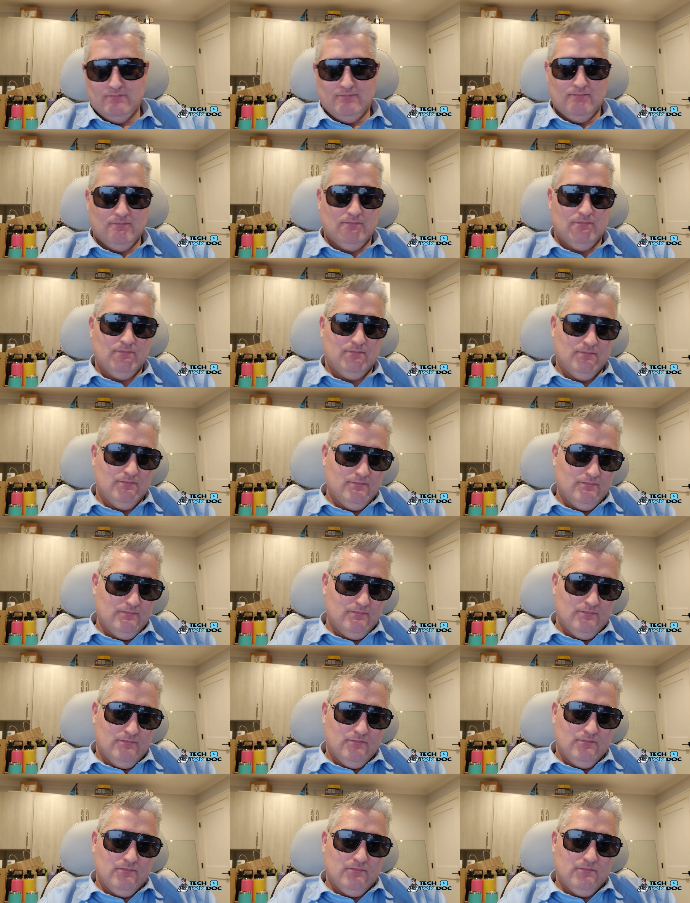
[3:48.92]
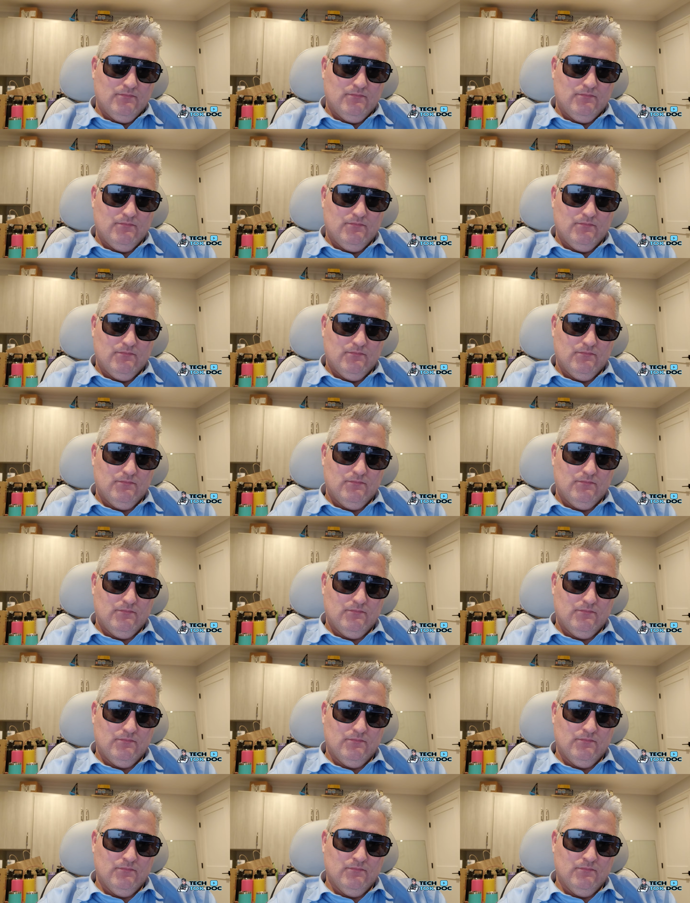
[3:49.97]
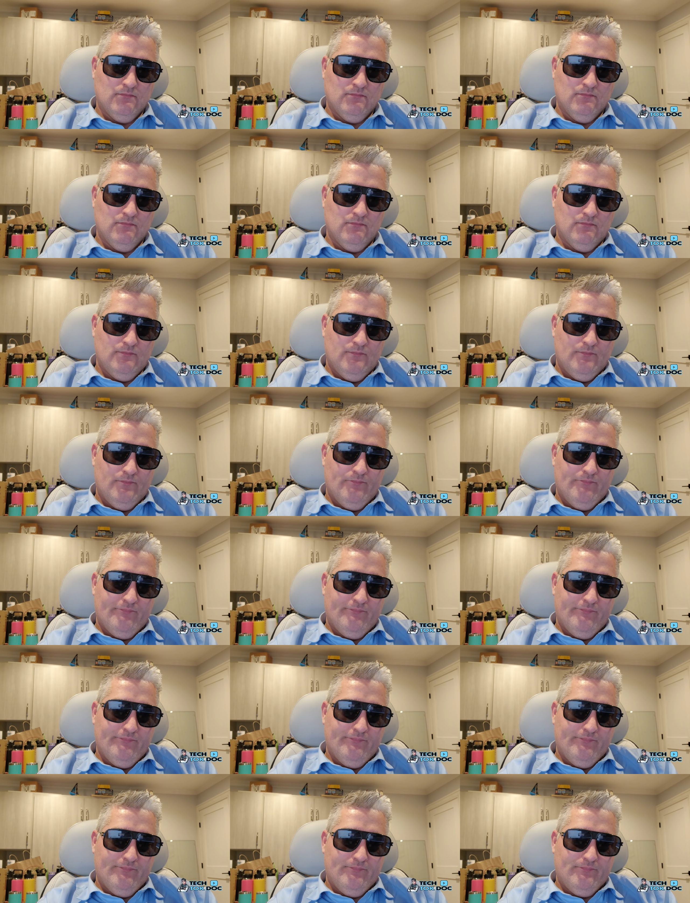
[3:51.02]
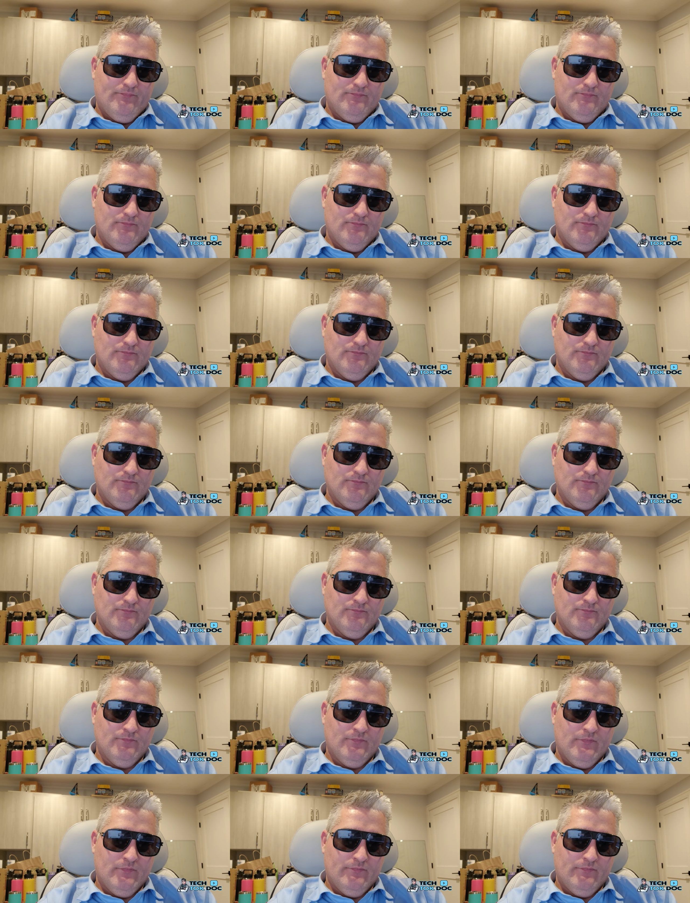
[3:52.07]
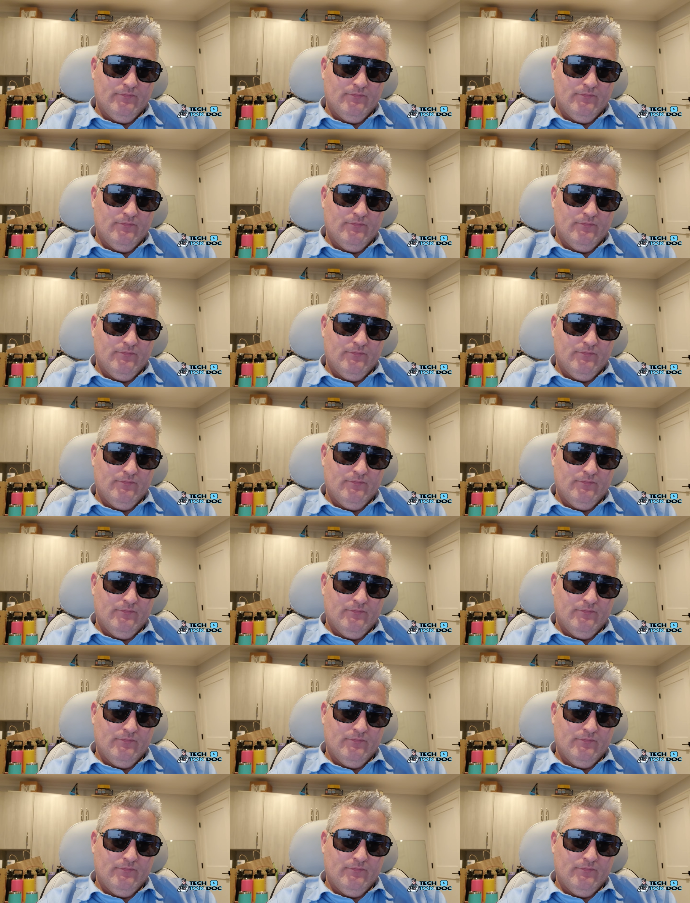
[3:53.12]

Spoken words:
(silence)